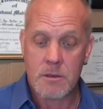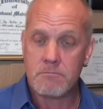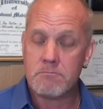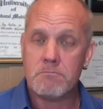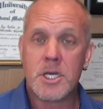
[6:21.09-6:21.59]

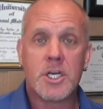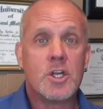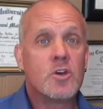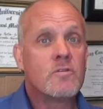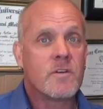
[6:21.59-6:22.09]

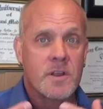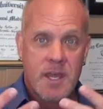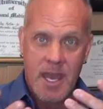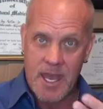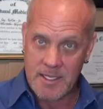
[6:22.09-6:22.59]
maneuver
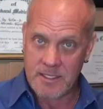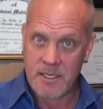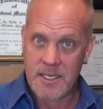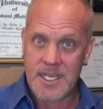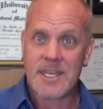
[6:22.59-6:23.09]
that
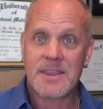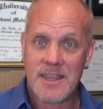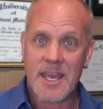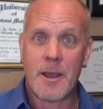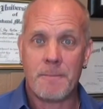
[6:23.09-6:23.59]
in
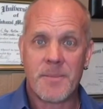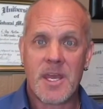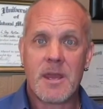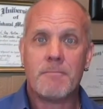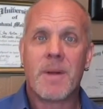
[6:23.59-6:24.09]
them
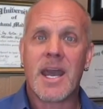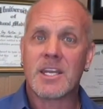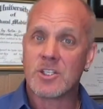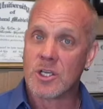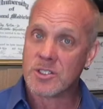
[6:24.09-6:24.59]
by
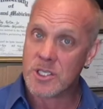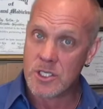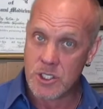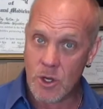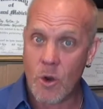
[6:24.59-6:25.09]
adjusting
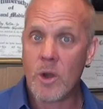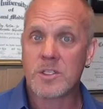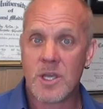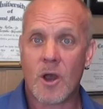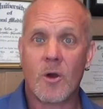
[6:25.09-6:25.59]
your
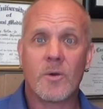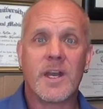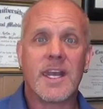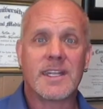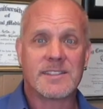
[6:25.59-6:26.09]
tone
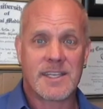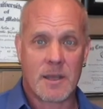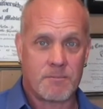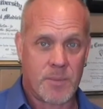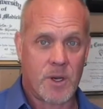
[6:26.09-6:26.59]
and
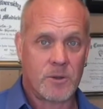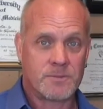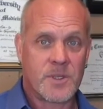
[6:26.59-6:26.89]
tempo.